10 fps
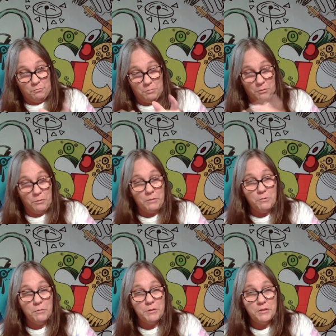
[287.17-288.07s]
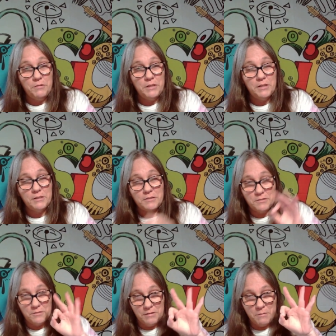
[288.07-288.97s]
but we will be doing this
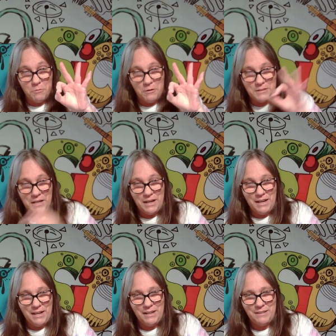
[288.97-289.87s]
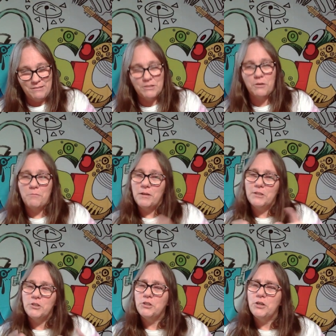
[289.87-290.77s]
three more times, so make
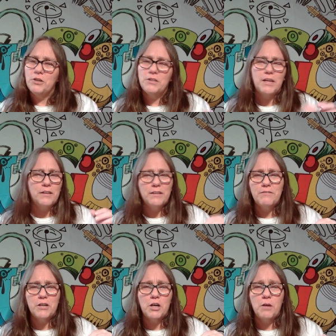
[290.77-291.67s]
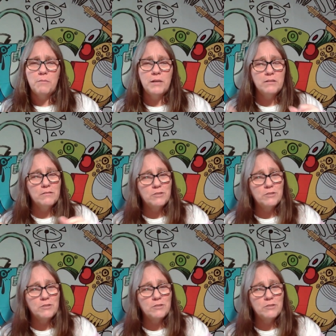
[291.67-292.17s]
sure that you leave a comment,